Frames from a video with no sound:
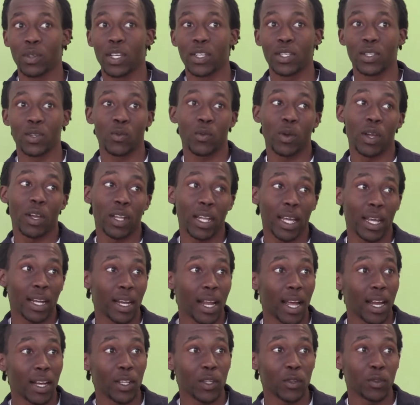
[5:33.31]
it's around like
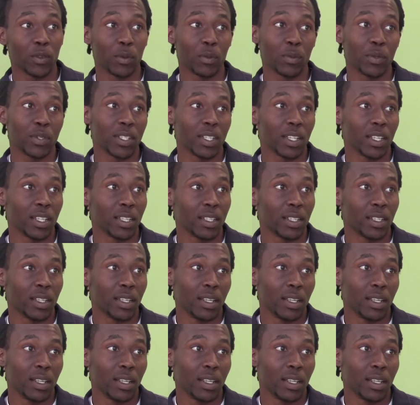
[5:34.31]
93%.